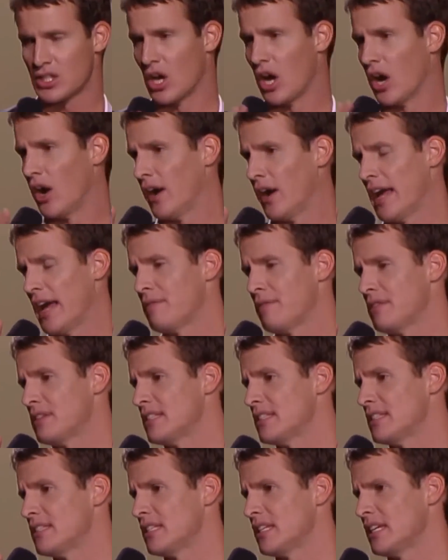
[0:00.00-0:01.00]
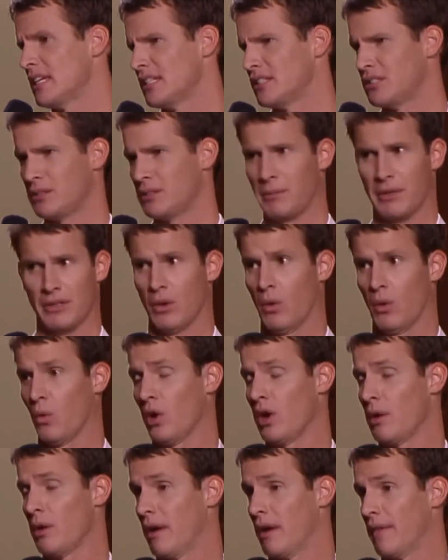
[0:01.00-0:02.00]
Sorry, I have a disease. You'd be,
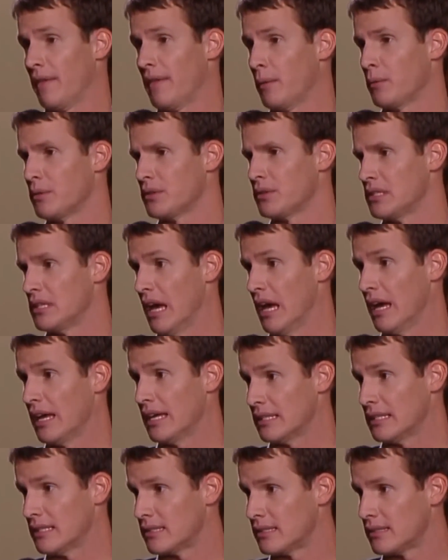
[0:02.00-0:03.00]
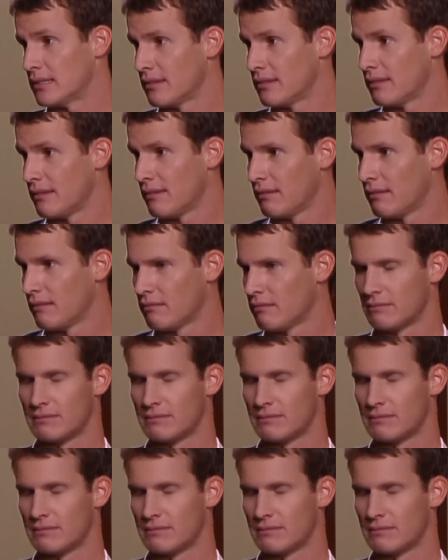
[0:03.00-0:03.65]
don't worry about it. That was nice.